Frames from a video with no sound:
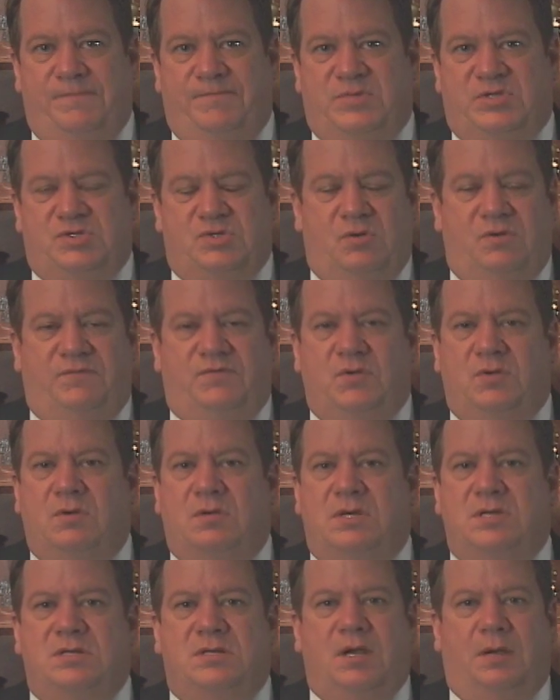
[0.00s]
So if you go
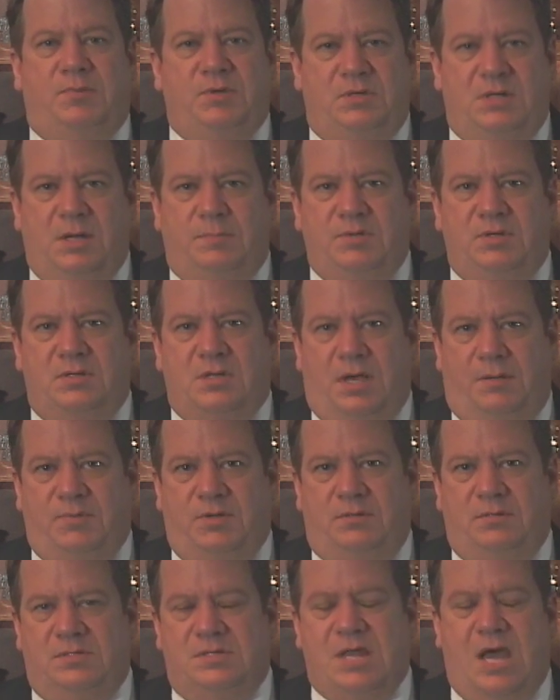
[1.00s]
to w w
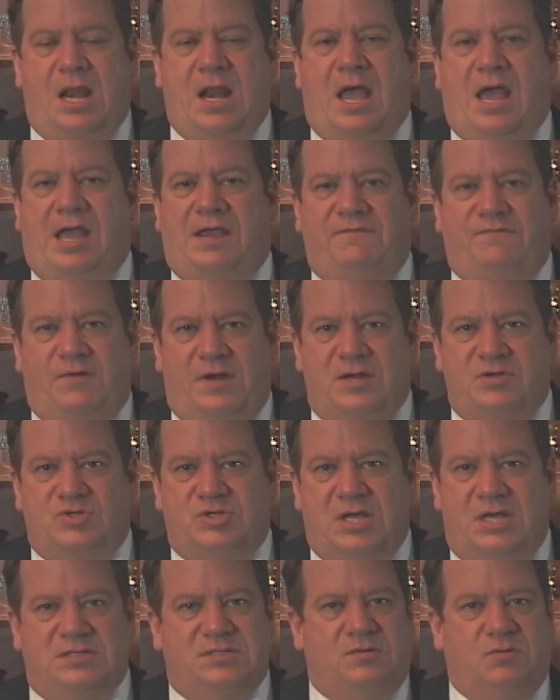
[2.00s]
w dot i
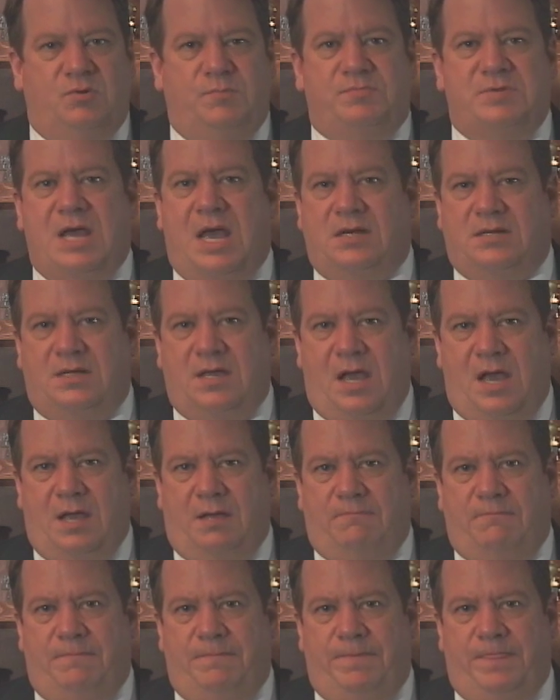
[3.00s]
franchise group dot
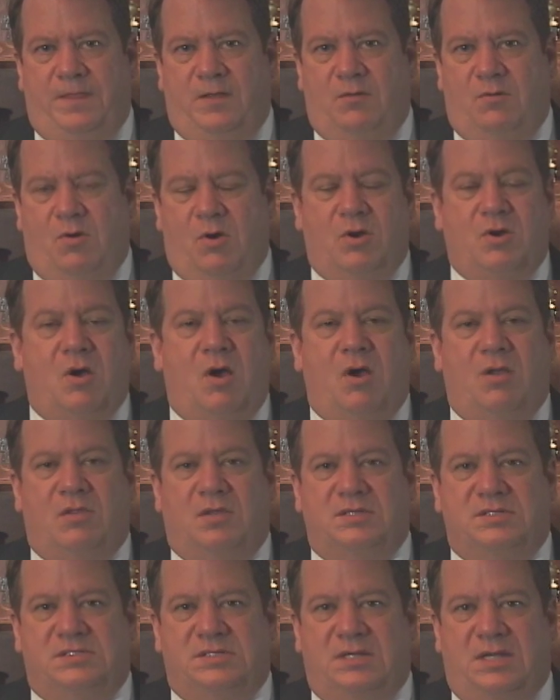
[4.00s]
com or
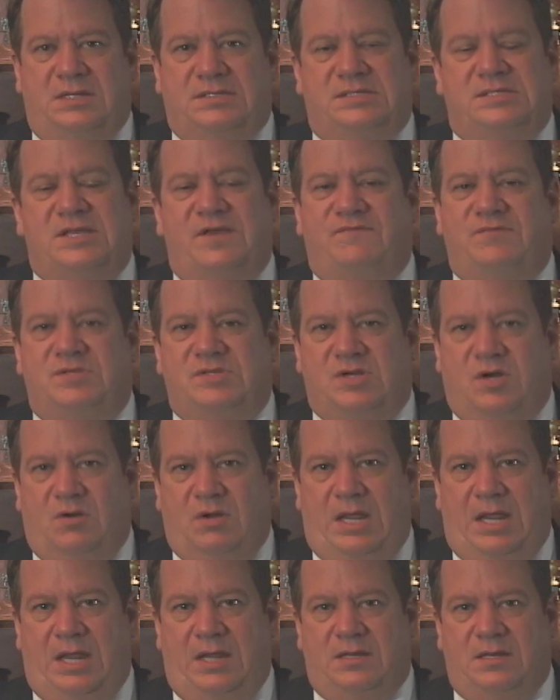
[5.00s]
call us at seven
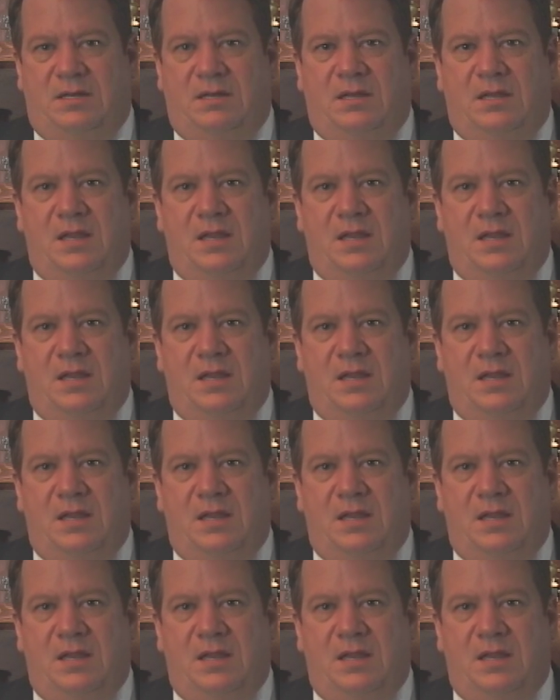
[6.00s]
zero eight,